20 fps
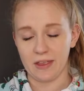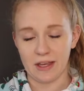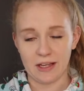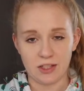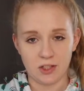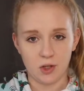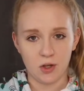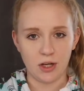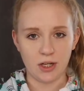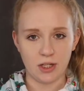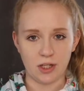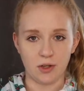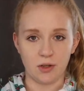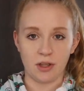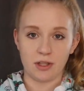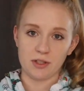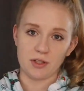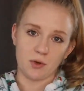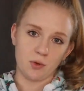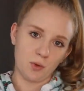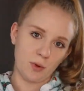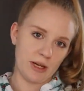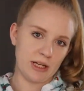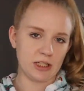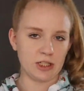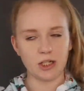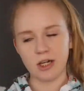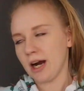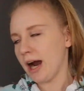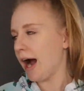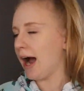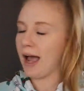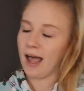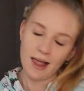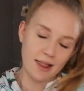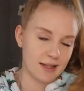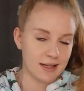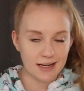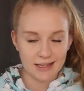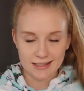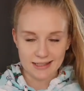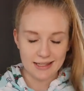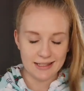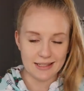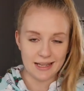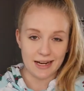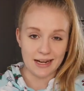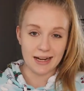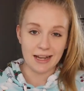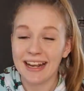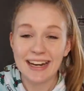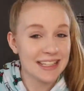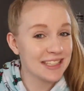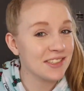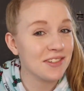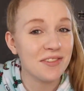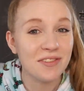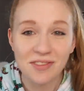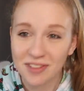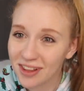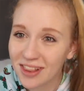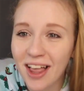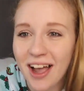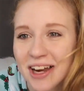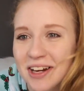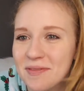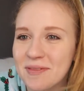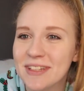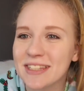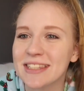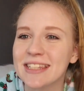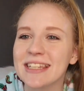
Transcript: things you can do this winter holiday season. It is Vlogmas